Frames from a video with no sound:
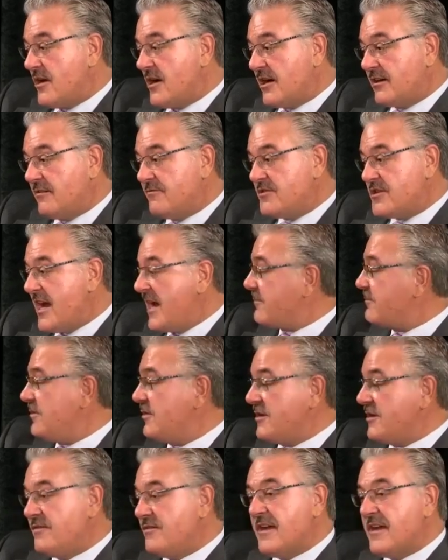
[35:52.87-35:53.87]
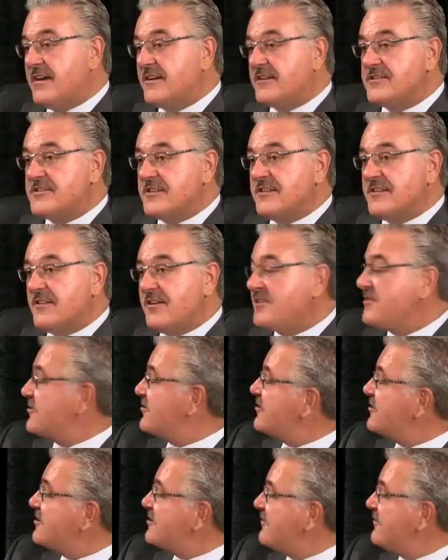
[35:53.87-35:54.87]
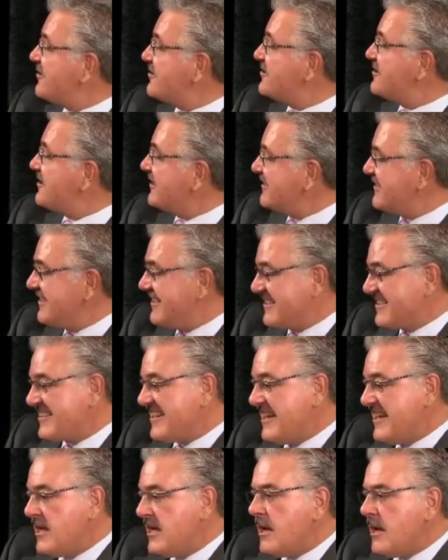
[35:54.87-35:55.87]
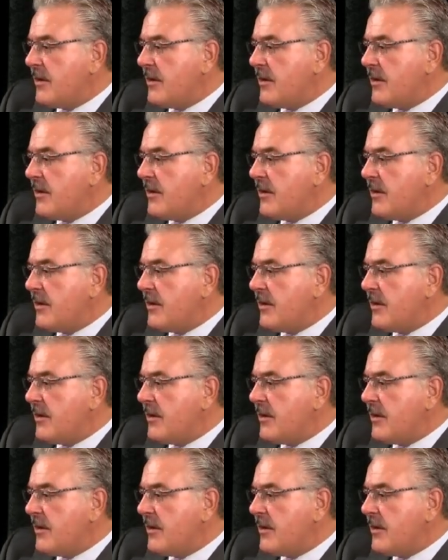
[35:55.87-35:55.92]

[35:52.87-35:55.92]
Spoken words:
talk of jackbooted thugs and all sorts of interesting things.